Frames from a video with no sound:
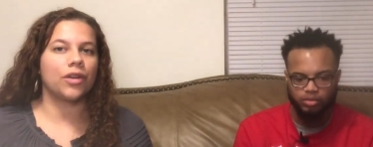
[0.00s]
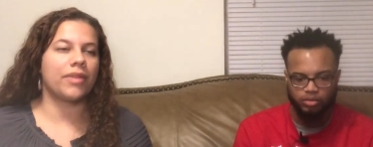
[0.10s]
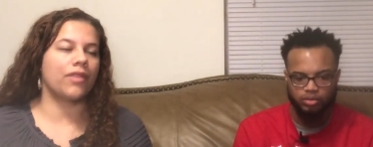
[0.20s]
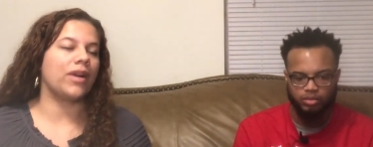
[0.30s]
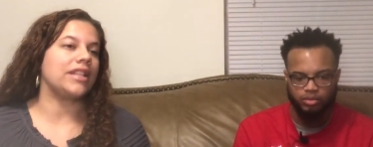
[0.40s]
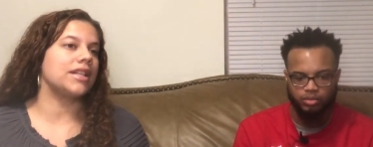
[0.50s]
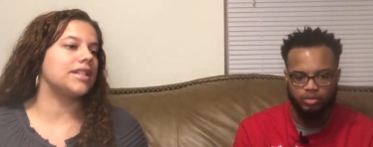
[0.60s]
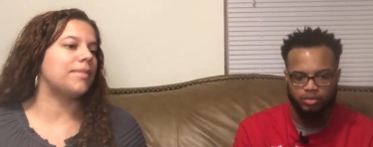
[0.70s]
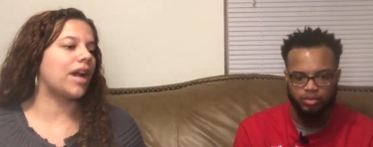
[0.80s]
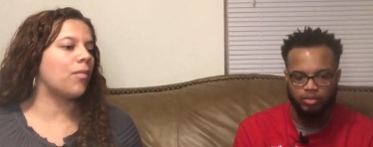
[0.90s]
Speaker 1: bit of what he
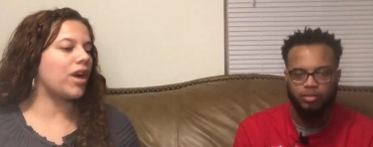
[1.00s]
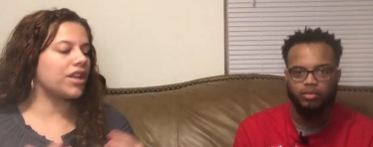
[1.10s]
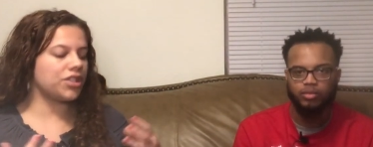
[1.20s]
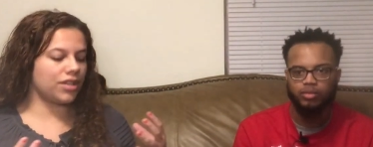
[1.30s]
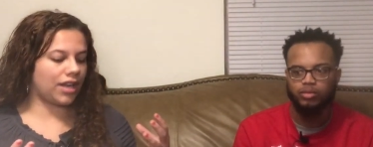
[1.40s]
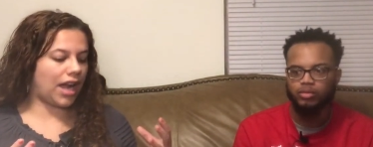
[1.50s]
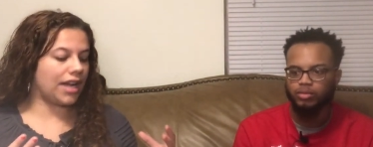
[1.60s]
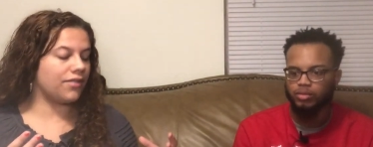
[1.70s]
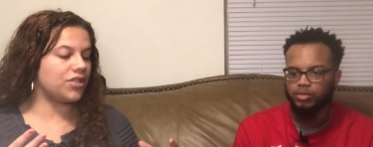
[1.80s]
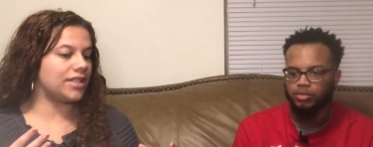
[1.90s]
does, but I wanted you to kind
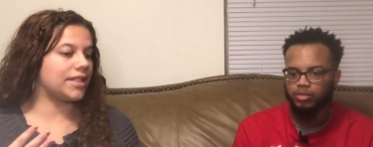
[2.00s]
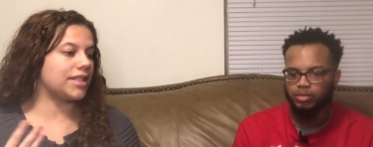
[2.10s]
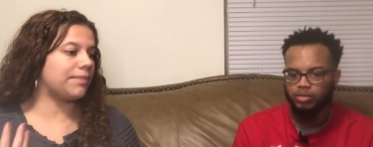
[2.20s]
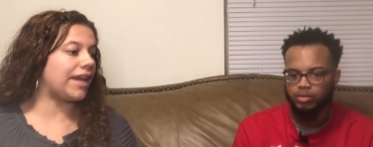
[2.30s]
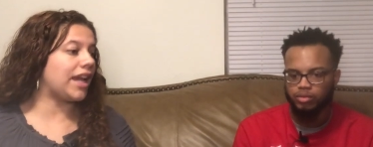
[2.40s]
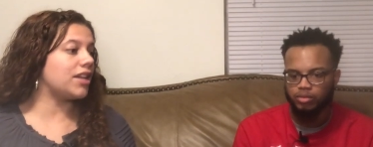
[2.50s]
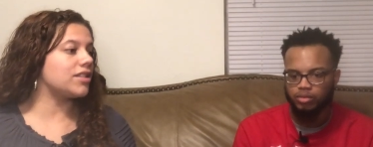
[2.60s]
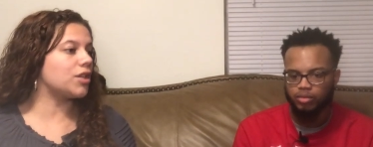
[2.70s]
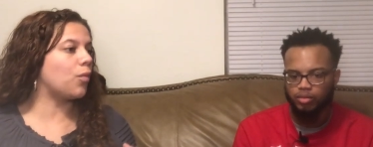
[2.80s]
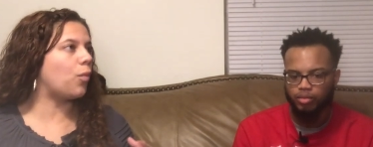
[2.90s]
of just explain.
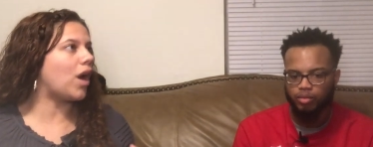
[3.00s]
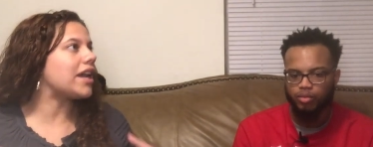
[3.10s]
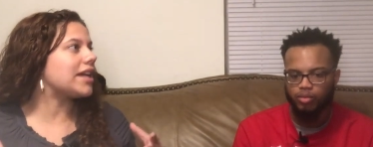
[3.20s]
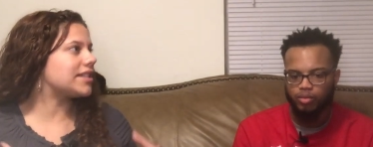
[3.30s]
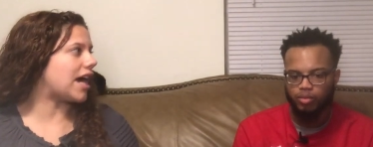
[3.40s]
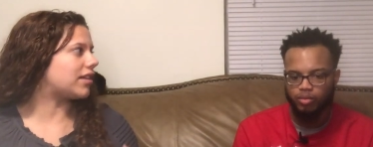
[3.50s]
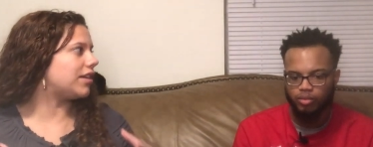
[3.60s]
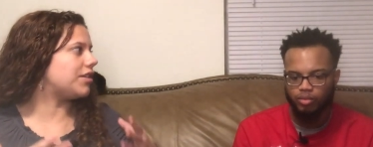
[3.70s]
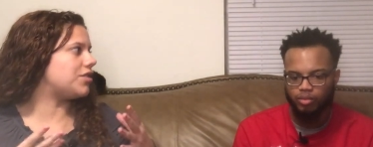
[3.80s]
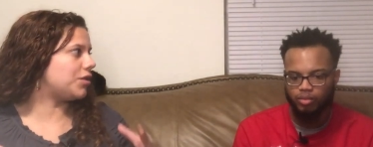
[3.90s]
So, what
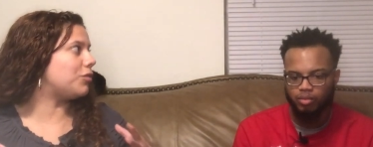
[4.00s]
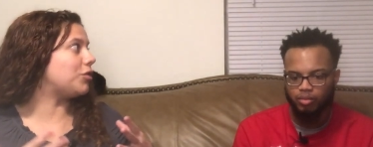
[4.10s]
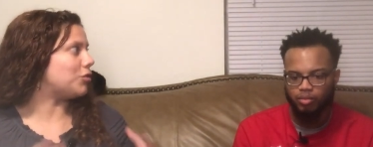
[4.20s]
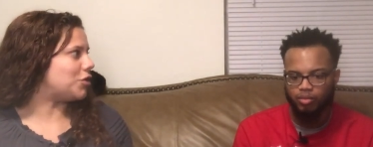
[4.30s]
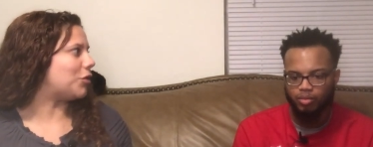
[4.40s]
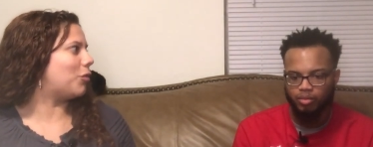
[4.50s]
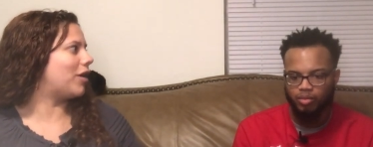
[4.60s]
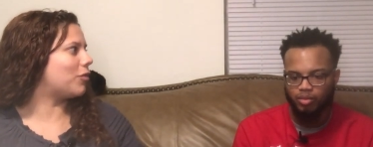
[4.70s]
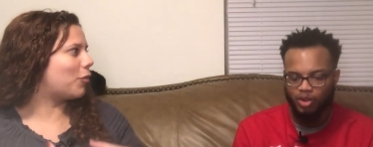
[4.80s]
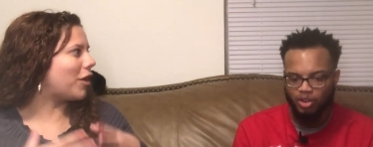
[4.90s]
exactly do you do?
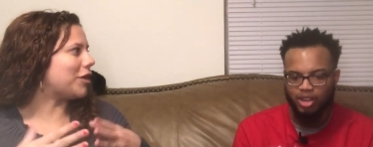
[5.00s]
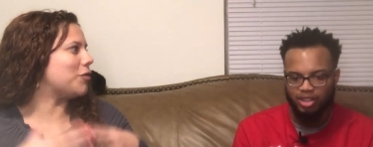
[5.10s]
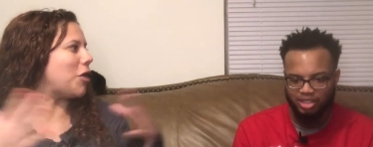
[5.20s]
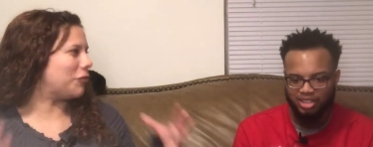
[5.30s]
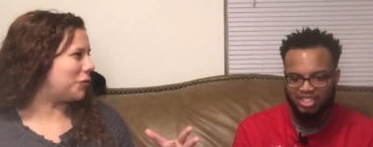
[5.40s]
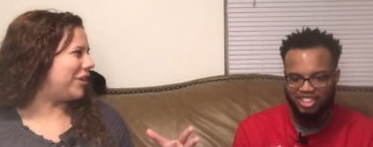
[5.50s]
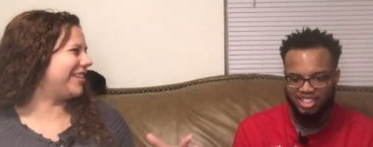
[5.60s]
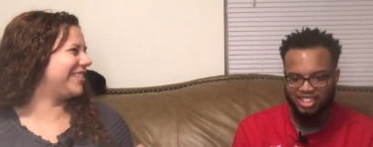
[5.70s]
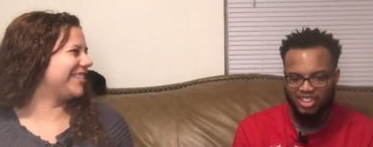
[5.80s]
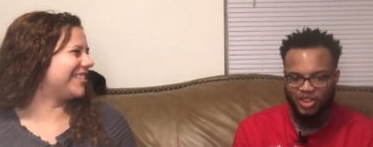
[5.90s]
What What okay. are you known for?
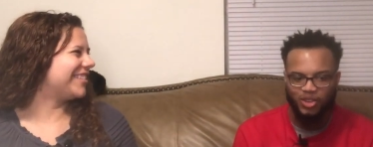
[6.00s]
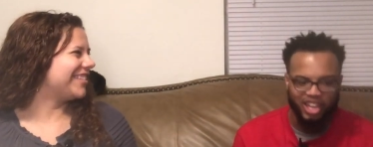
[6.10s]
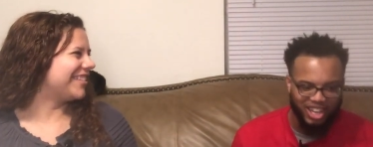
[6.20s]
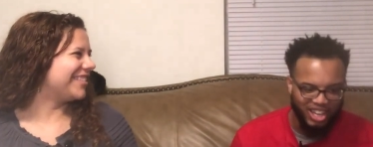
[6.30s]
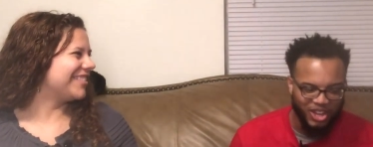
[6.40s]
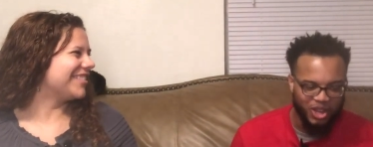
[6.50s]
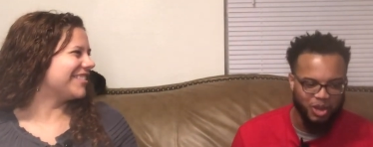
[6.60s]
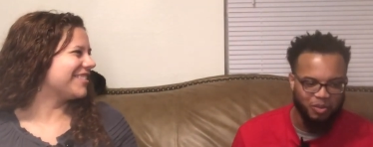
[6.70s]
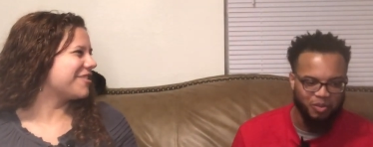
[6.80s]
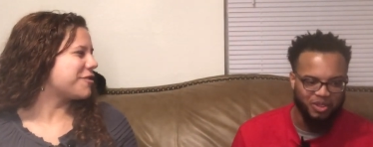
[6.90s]
Speaker 2: okay.
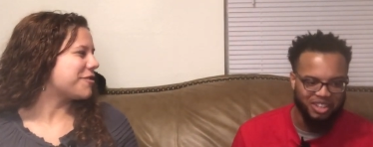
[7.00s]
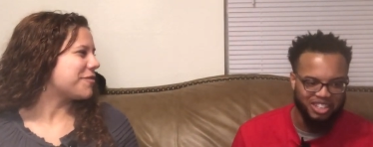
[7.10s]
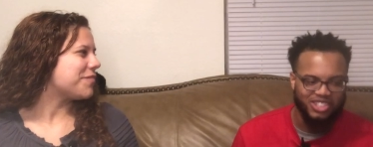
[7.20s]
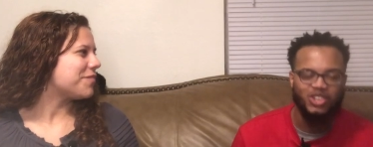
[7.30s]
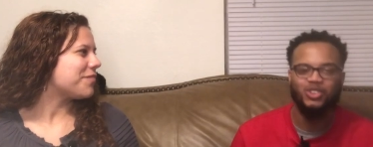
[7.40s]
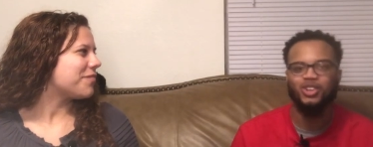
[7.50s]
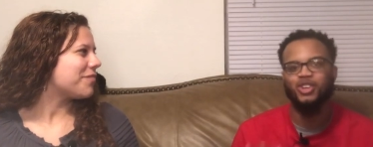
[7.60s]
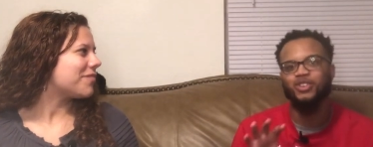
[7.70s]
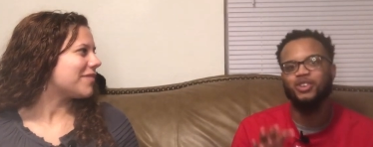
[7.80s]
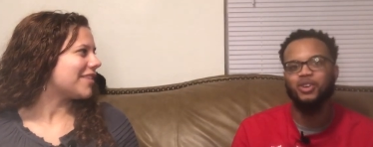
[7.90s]
Um. So,
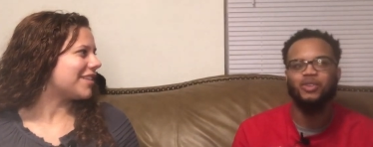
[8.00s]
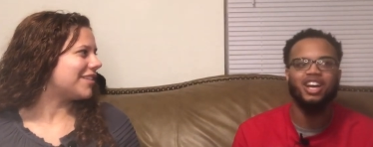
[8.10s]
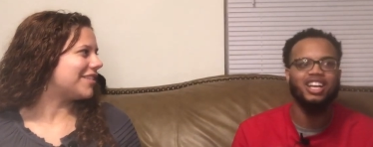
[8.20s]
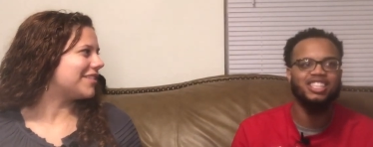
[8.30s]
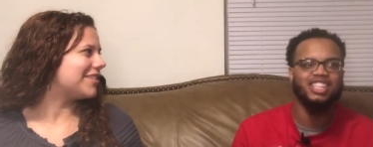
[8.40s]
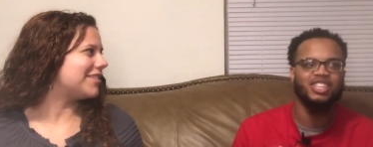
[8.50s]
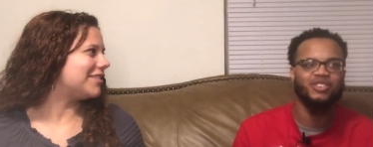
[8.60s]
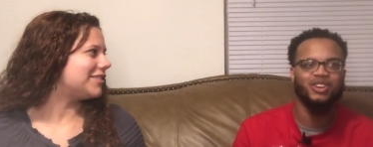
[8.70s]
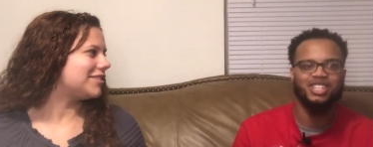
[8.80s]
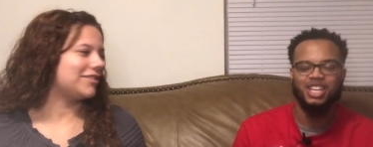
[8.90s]
career wise, as
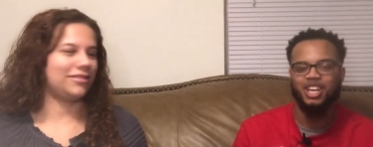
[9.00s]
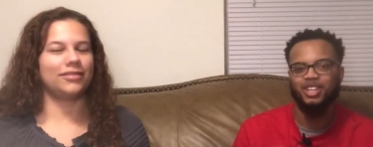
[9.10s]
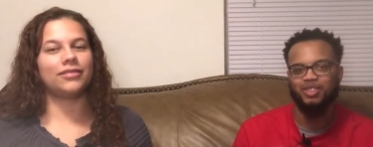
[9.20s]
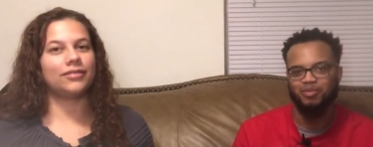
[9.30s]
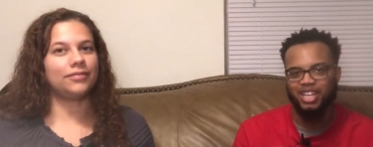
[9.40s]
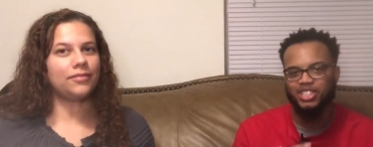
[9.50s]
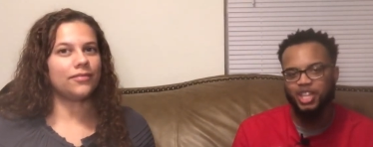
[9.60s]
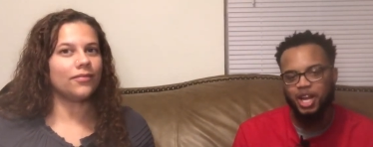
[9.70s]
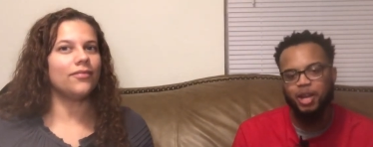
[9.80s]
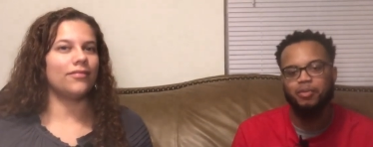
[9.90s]
far as like my
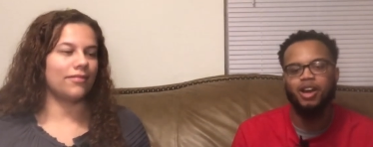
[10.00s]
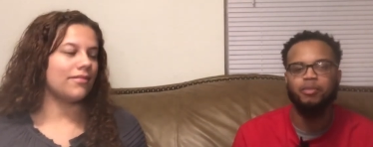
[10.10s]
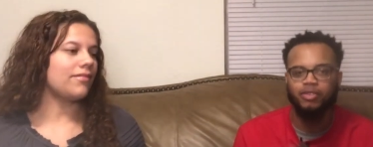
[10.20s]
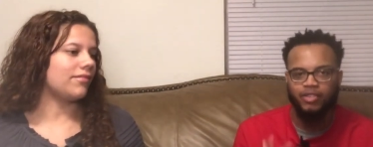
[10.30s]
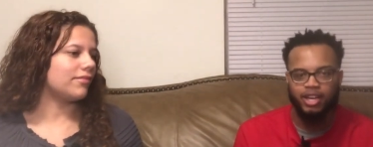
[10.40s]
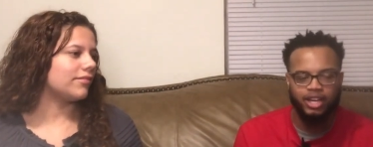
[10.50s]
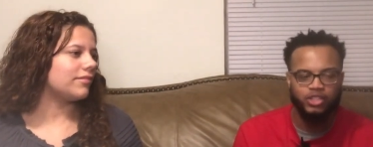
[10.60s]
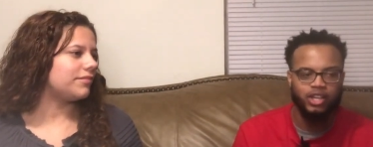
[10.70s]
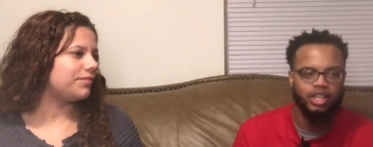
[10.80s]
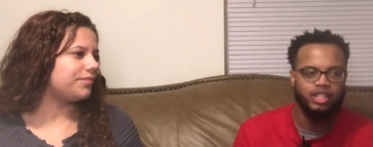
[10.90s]
job, I'm a
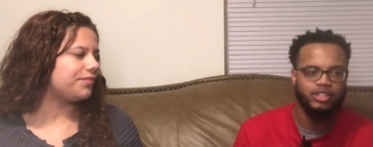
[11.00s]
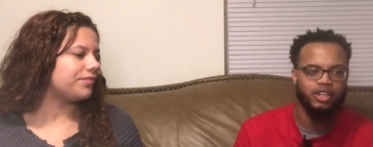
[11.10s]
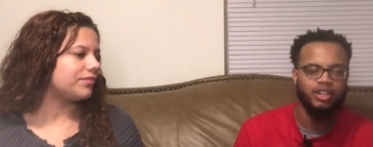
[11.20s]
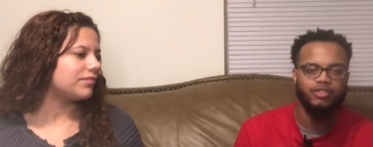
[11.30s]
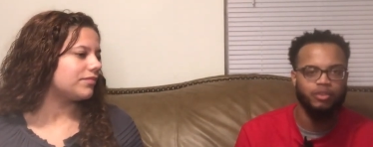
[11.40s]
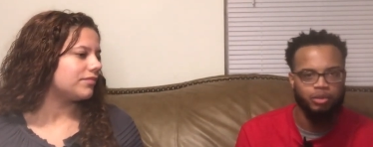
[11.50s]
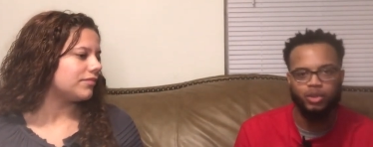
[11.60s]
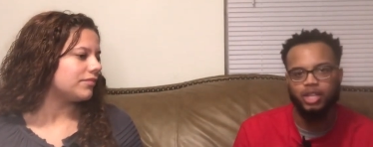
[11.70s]
financial analyst uh, for Booz